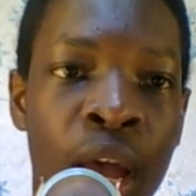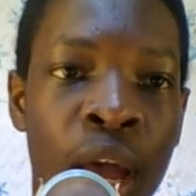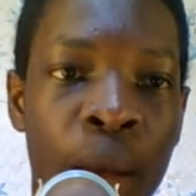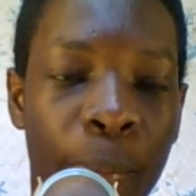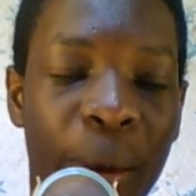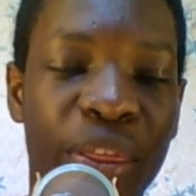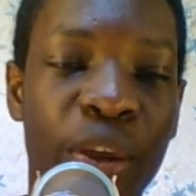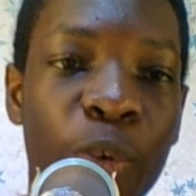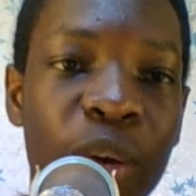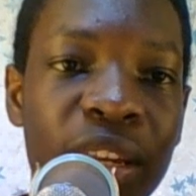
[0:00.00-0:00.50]

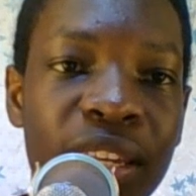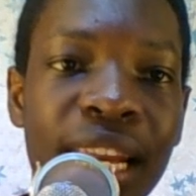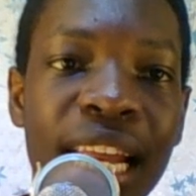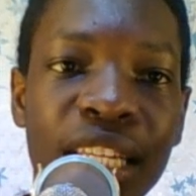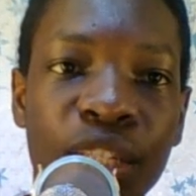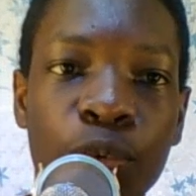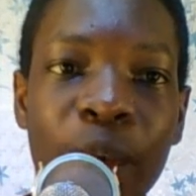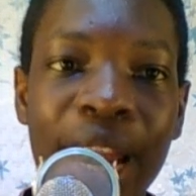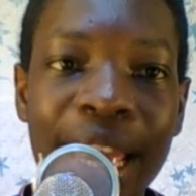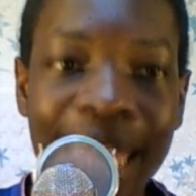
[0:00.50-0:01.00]
But the reason
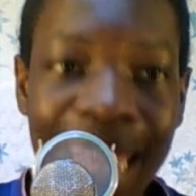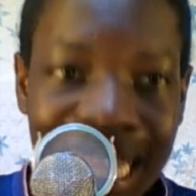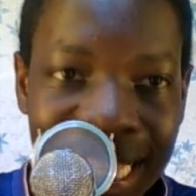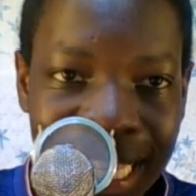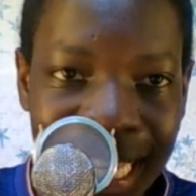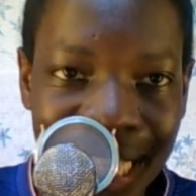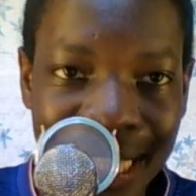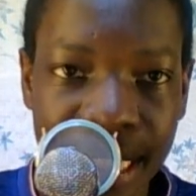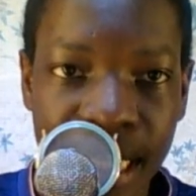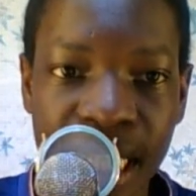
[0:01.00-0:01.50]
as to why they're
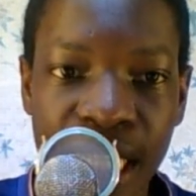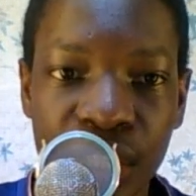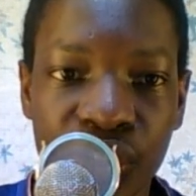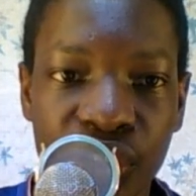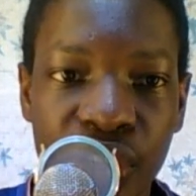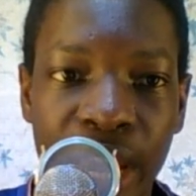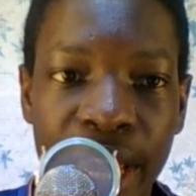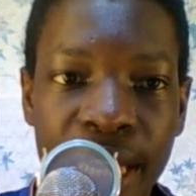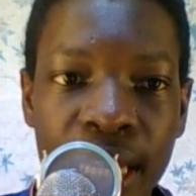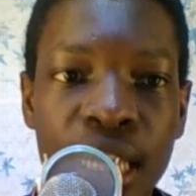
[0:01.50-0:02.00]
just
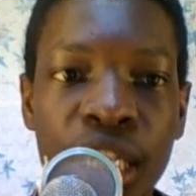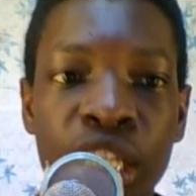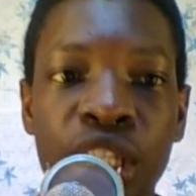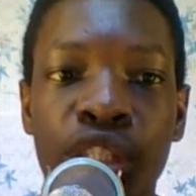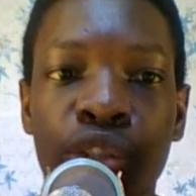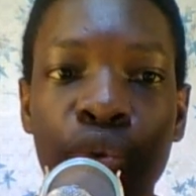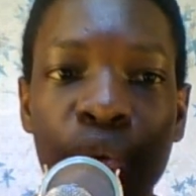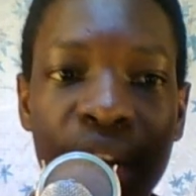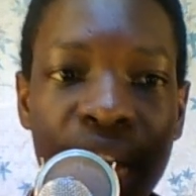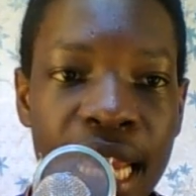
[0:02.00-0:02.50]
inside is
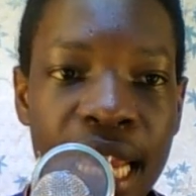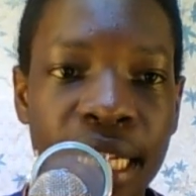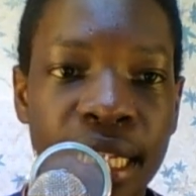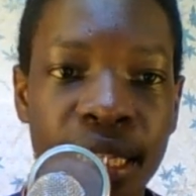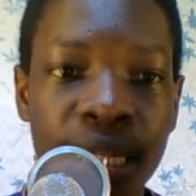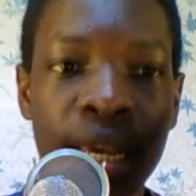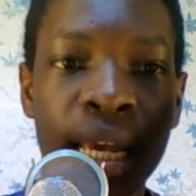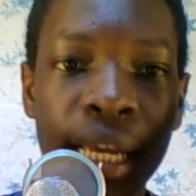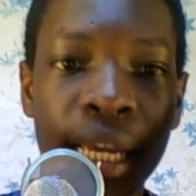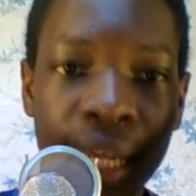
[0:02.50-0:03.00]
to
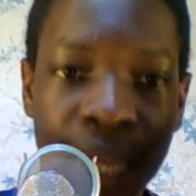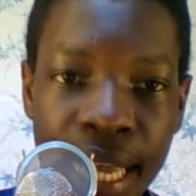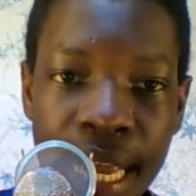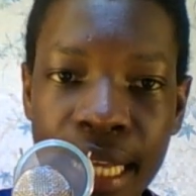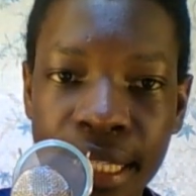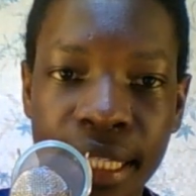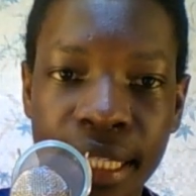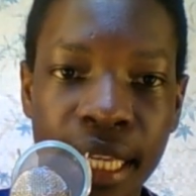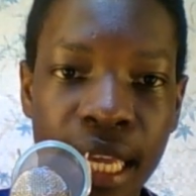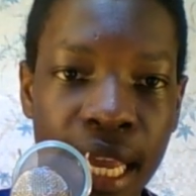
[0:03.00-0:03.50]
let
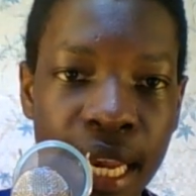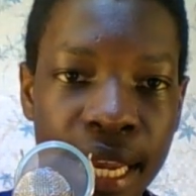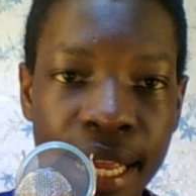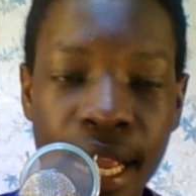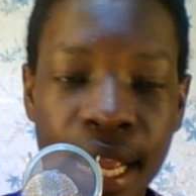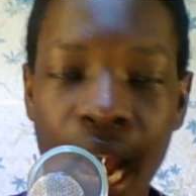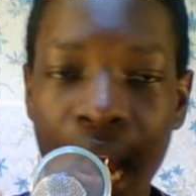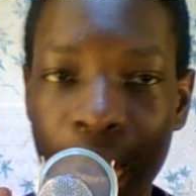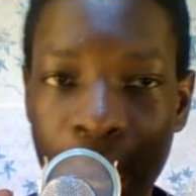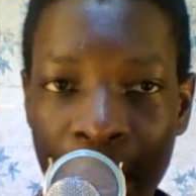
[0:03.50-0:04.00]
Kian
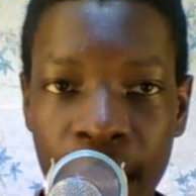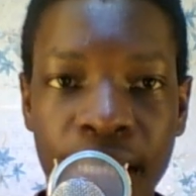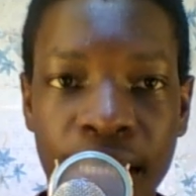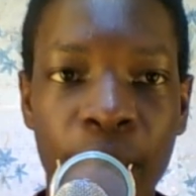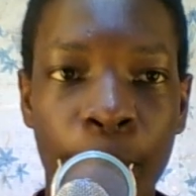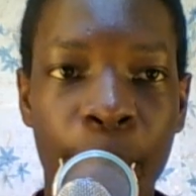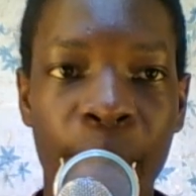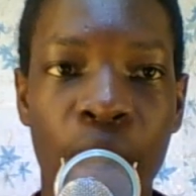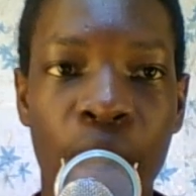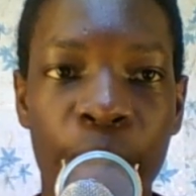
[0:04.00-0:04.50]
Tierney and Hector
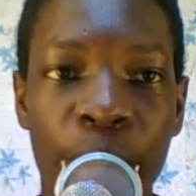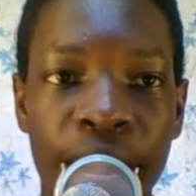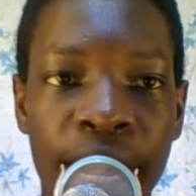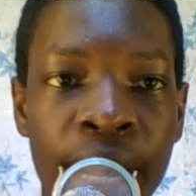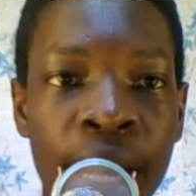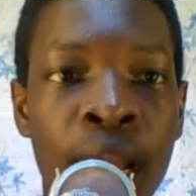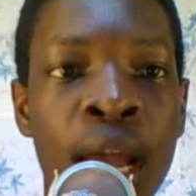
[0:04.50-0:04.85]
Bellerin